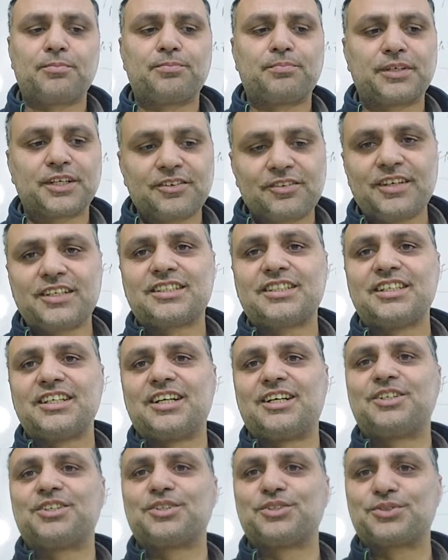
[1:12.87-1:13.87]
previously
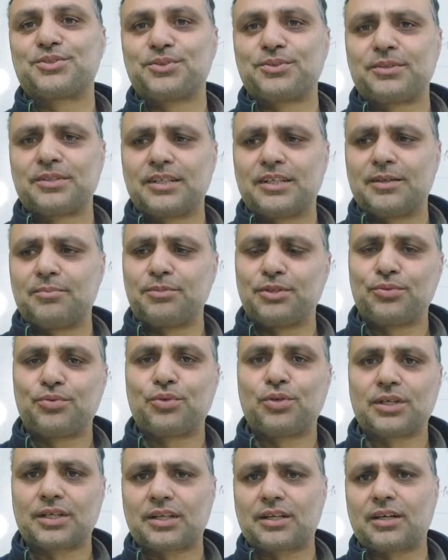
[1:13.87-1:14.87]
understood
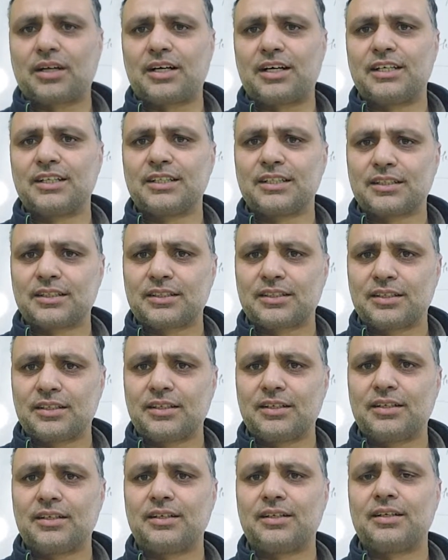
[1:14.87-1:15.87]
before Kant,
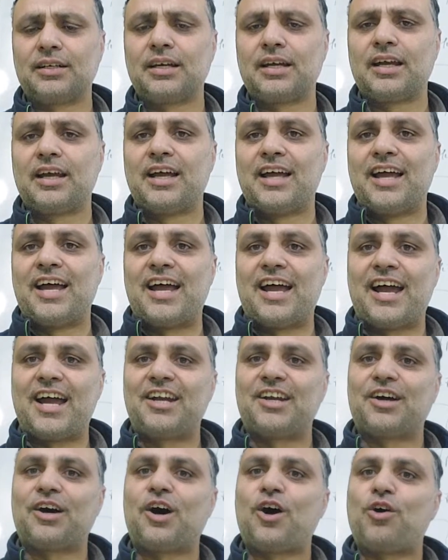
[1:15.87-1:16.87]

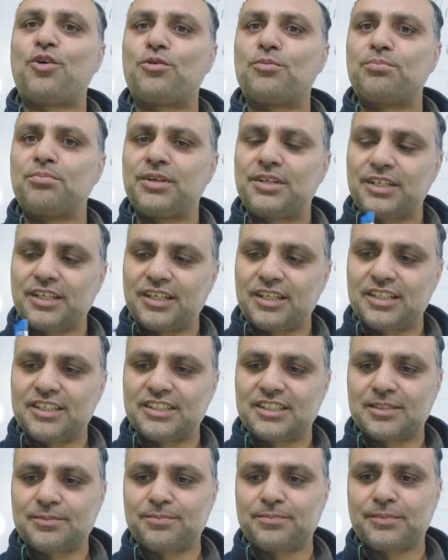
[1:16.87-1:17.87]
and how
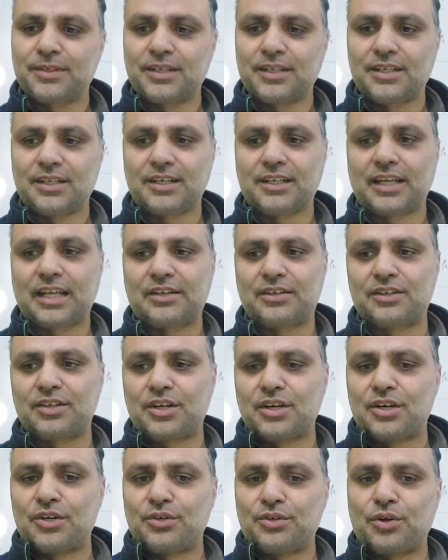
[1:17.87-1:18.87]
materialism
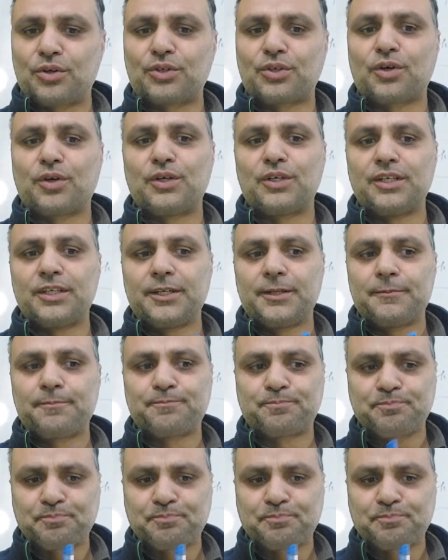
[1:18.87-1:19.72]
not only